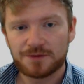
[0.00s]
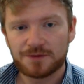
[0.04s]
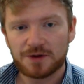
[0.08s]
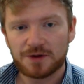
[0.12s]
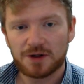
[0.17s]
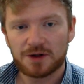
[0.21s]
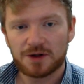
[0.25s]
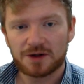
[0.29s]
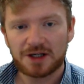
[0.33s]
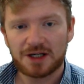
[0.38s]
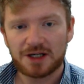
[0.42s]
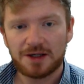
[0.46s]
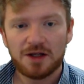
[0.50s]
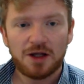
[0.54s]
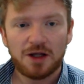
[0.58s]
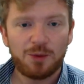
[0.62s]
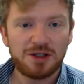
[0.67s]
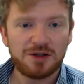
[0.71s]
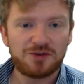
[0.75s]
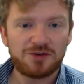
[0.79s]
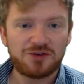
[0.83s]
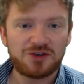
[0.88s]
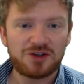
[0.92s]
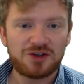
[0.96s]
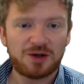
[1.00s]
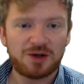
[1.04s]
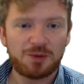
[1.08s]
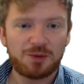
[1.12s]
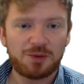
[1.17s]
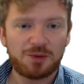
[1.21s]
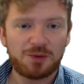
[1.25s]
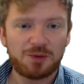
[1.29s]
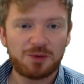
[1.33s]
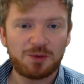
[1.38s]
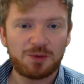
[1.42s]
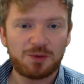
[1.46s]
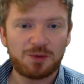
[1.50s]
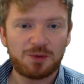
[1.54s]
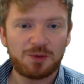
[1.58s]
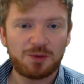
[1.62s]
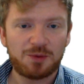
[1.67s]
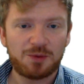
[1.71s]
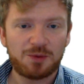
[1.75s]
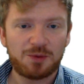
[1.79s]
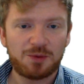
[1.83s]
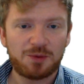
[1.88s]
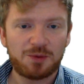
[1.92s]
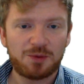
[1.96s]
When you've done that,
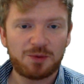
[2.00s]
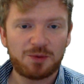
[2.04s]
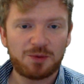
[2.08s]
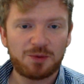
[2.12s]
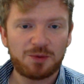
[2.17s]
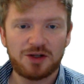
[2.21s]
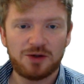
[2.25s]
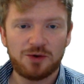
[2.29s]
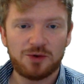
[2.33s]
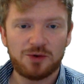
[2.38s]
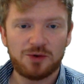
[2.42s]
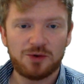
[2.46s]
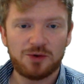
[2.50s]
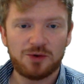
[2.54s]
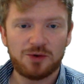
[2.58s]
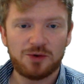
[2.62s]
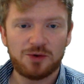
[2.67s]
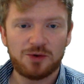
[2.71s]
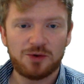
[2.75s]
you can just click